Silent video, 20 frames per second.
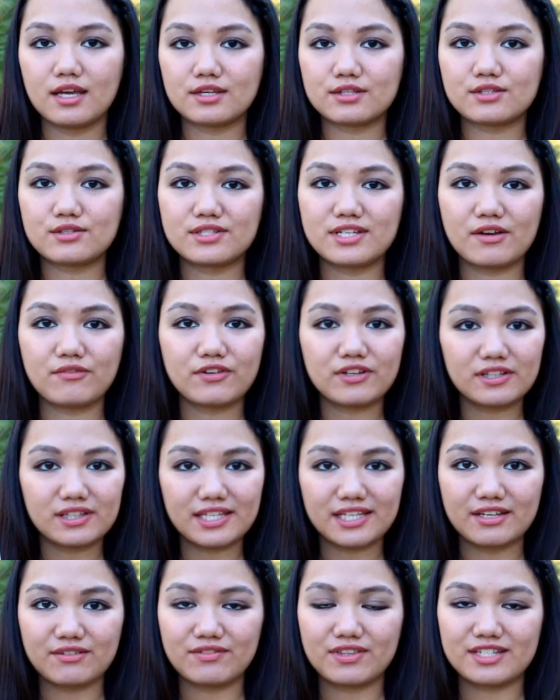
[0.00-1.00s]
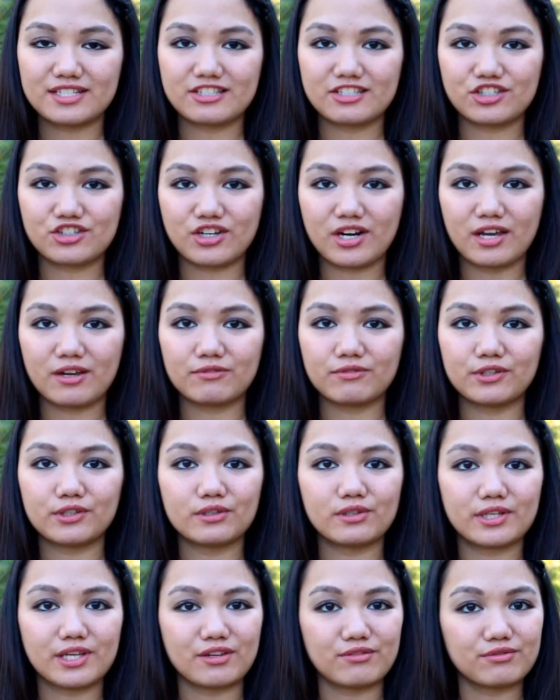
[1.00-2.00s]
So definitely give this a try if
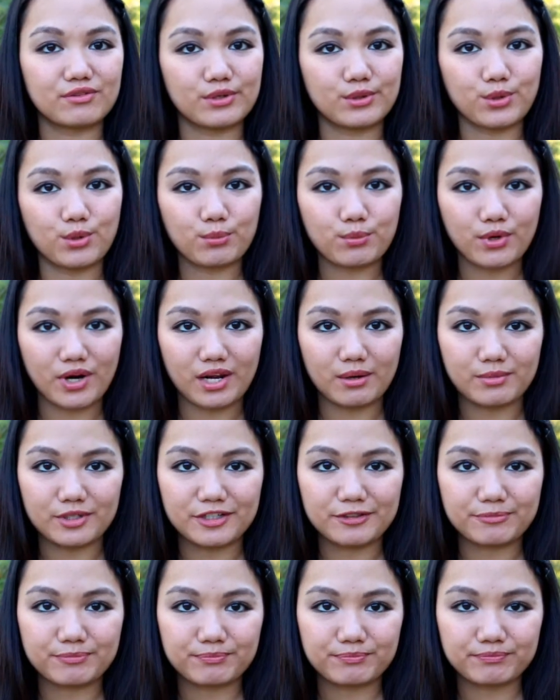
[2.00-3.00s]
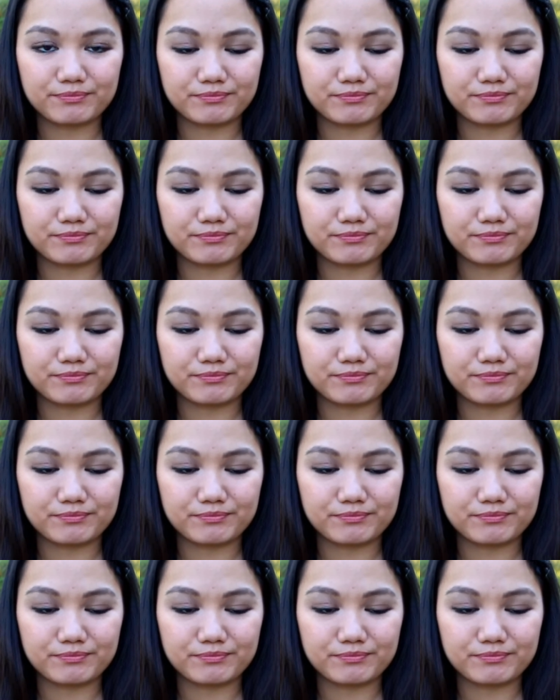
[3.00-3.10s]
you're looking for a new primer.